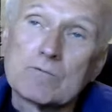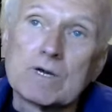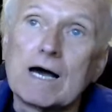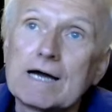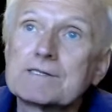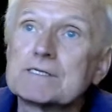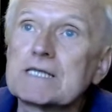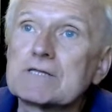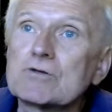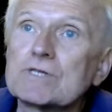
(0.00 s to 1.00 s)
Well,
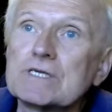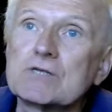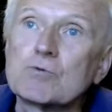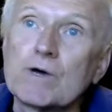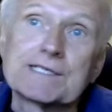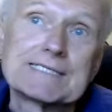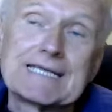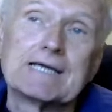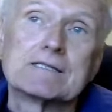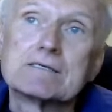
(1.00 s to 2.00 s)
artists are not easy to
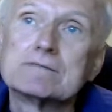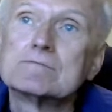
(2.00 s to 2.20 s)
understand.